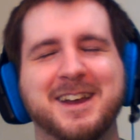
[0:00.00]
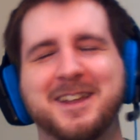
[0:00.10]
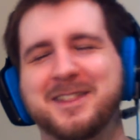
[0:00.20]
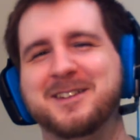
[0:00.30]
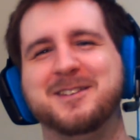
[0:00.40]

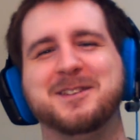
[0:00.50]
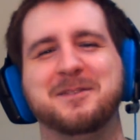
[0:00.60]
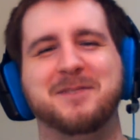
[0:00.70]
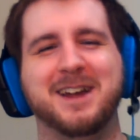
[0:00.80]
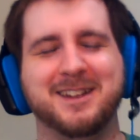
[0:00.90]
This is
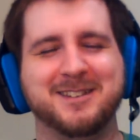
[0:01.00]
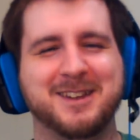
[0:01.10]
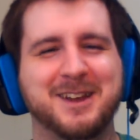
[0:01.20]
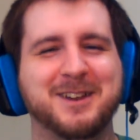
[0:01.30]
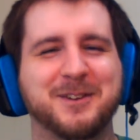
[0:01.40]
the
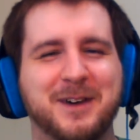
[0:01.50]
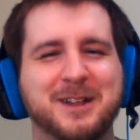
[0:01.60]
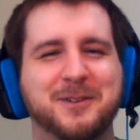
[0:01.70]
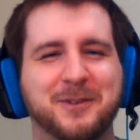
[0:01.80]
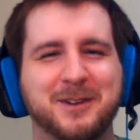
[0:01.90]
best.
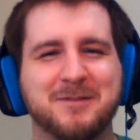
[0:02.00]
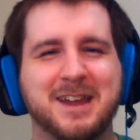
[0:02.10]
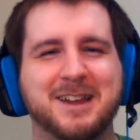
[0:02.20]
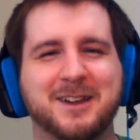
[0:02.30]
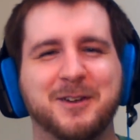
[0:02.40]
Twice would
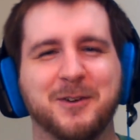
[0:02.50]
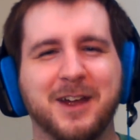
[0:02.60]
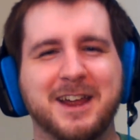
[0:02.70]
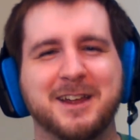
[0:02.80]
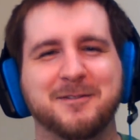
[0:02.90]
make a
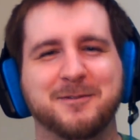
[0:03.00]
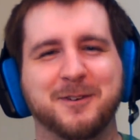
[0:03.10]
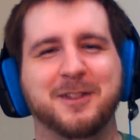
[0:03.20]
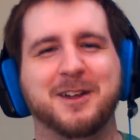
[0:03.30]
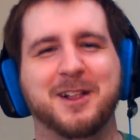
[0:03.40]
grave
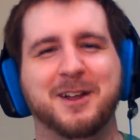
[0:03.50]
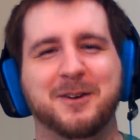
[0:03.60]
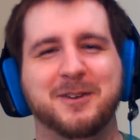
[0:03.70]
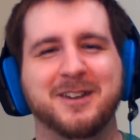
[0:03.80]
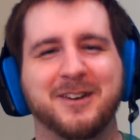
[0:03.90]
for the
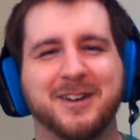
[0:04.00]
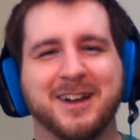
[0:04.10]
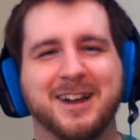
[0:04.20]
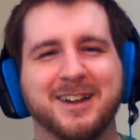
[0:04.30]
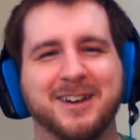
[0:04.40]
clone
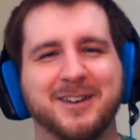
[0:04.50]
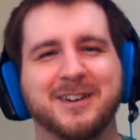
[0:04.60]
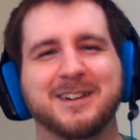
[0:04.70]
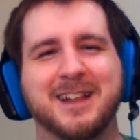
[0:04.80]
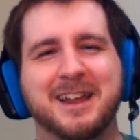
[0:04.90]
Toga,
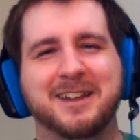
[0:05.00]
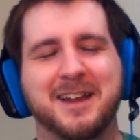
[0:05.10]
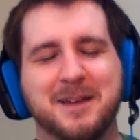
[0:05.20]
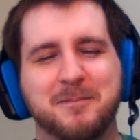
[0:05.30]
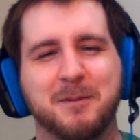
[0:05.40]
or like
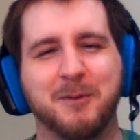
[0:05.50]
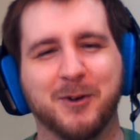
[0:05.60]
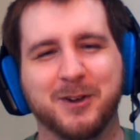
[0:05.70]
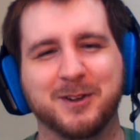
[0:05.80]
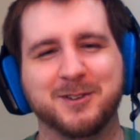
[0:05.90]
a
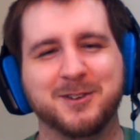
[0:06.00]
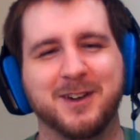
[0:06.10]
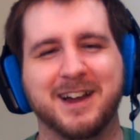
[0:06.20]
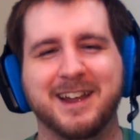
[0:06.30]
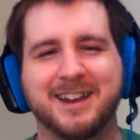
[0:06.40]
memorial
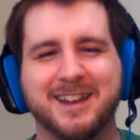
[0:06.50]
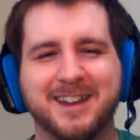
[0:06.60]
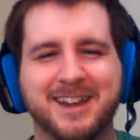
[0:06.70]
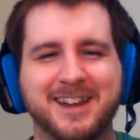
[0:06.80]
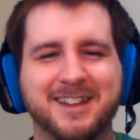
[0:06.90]
shrine.
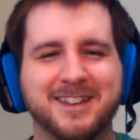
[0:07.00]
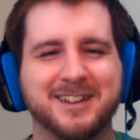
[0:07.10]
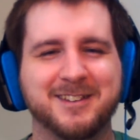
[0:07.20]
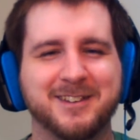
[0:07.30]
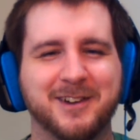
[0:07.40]

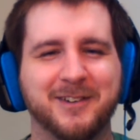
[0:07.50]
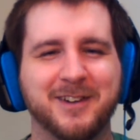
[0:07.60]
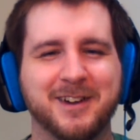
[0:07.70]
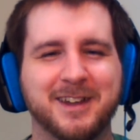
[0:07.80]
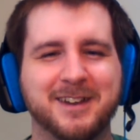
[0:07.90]
That's so
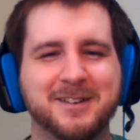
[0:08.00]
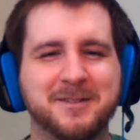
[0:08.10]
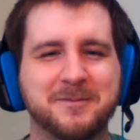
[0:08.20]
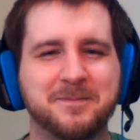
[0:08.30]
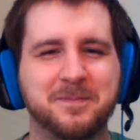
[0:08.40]
good.
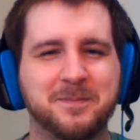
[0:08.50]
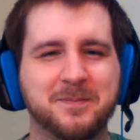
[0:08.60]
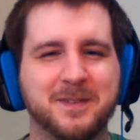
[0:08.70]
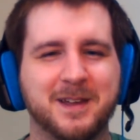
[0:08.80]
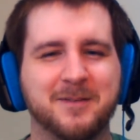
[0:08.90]

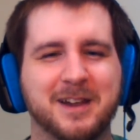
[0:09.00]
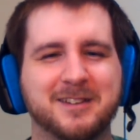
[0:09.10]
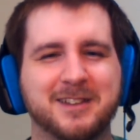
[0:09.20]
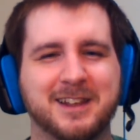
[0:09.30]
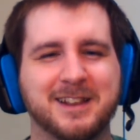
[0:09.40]
I'm
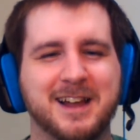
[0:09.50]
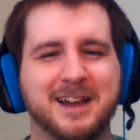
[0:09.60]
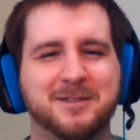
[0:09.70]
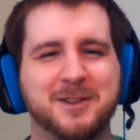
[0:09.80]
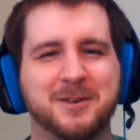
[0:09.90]
actually
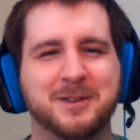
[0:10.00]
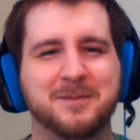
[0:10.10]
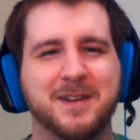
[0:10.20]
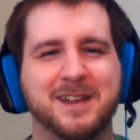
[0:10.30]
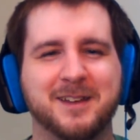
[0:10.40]
alive, so
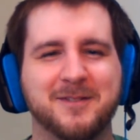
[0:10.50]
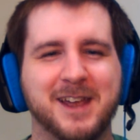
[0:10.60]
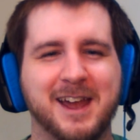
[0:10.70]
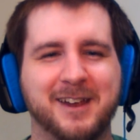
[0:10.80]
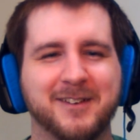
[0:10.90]
it's making
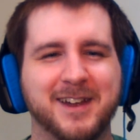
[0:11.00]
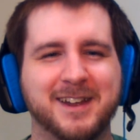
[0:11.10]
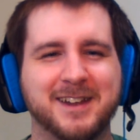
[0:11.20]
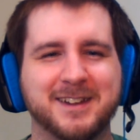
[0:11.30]
me angry.